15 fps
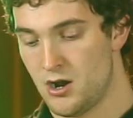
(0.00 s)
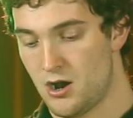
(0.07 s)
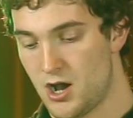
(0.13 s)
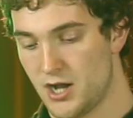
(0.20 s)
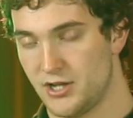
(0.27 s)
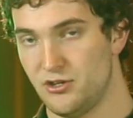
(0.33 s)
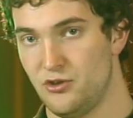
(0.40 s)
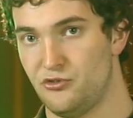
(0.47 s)

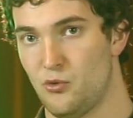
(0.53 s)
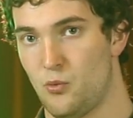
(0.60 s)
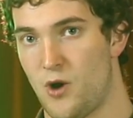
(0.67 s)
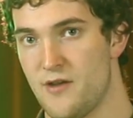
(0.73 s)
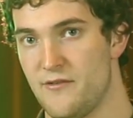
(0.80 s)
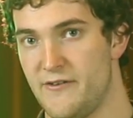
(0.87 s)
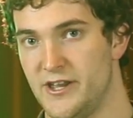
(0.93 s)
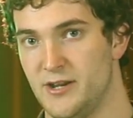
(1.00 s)
I can use the
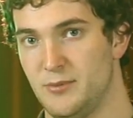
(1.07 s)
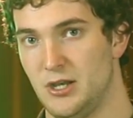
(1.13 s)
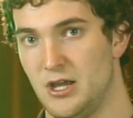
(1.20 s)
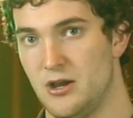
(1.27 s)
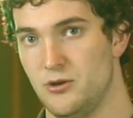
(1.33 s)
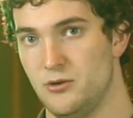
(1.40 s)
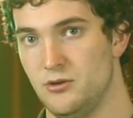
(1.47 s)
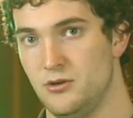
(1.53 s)
white fader
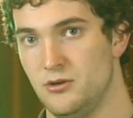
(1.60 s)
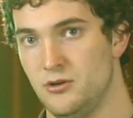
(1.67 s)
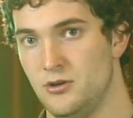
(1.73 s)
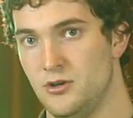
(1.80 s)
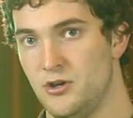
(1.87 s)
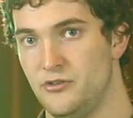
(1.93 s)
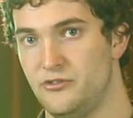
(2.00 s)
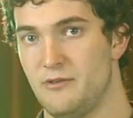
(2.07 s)
below
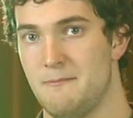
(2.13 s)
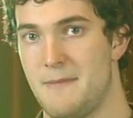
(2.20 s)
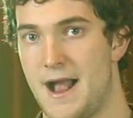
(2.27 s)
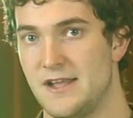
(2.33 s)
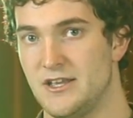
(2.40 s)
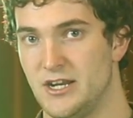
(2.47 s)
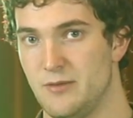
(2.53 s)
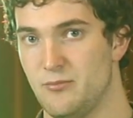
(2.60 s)
to
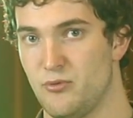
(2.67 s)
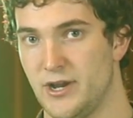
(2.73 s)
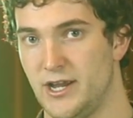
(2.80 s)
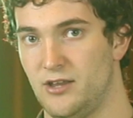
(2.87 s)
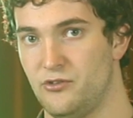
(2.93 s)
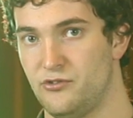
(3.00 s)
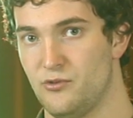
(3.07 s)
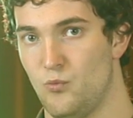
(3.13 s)
manually bring
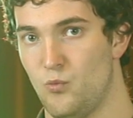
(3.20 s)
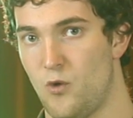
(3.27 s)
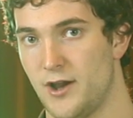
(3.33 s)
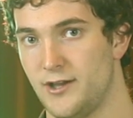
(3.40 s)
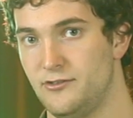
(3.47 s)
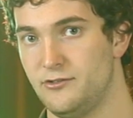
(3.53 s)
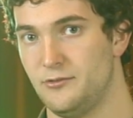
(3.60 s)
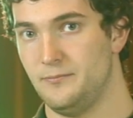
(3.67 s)
in some
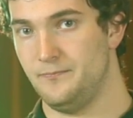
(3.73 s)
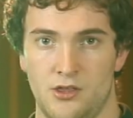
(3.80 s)
white.